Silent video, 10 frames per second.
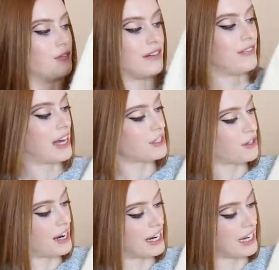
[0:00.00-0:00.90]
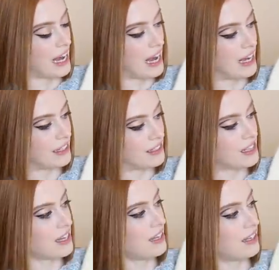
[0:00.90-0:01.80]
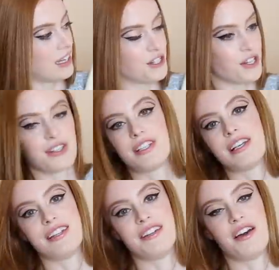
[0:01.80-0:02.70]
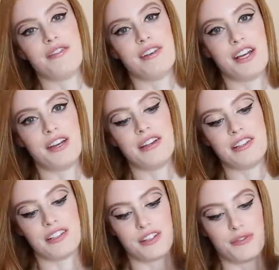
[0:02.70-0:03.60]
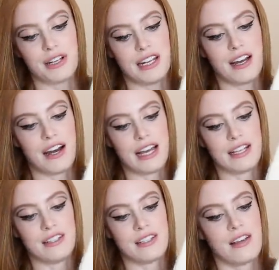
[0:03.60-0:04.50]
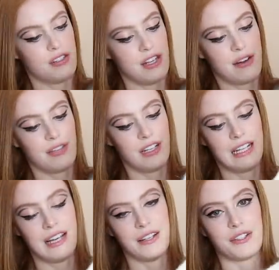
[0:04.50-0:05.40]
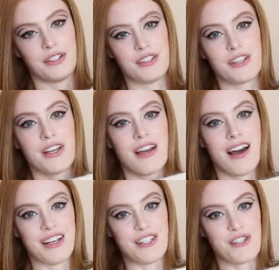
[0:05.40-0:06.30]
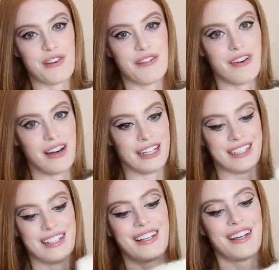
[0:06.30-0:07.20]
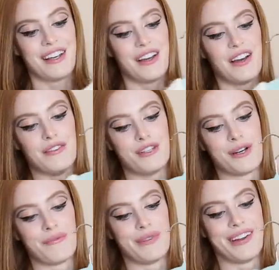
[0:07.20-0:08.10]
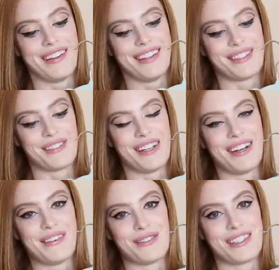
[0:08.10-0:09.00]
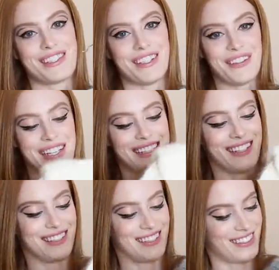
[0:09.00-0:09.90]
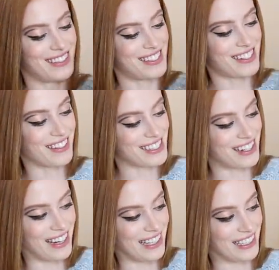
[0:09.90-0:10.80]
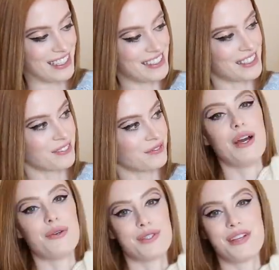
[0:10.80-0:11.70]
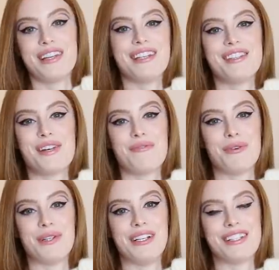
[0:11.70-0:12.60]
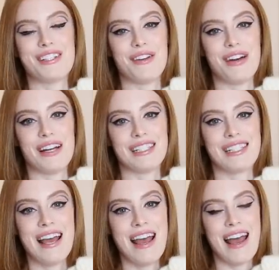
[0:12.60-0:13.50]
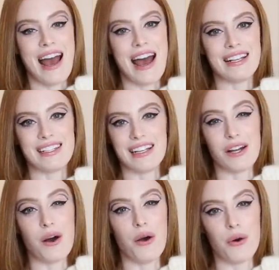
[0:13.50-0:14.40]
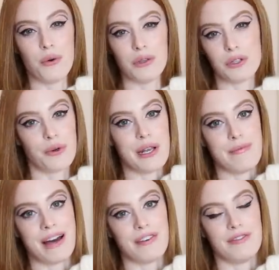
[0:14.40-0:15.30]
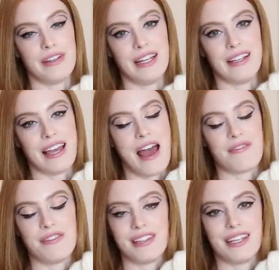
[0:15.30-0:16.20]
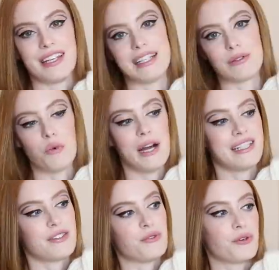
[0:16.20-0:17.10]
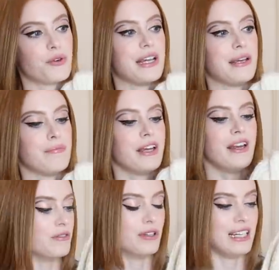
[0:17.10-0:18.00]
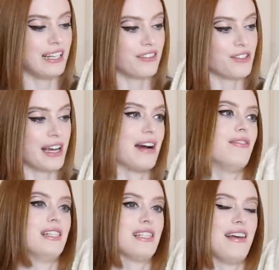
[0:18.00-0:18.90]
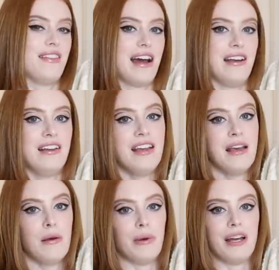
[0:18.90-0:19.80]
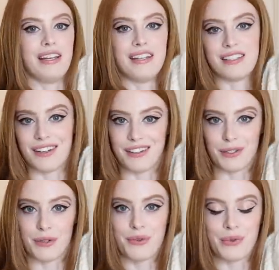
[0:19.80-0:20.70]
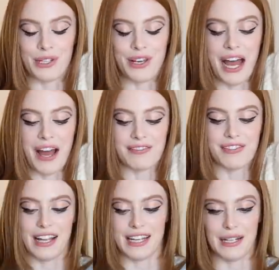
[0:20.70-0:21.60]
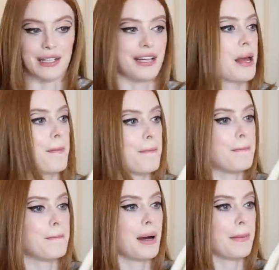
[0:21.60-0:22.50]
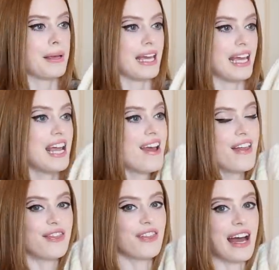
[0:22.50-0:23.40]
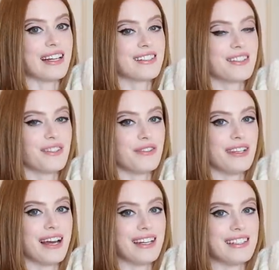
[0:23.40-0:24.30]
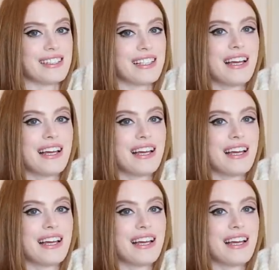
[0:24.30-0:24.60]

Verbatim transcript: really flattering and like Josie said in her video it does look really high-end so definitely a good high street find of a jumper. This one I'm so excited to start styling this. I also think this jumper would look so nice as like a whole cream outfit, like everything is white or cream. I really love doing outfits like that, but it is hard when you have a little puppy that often has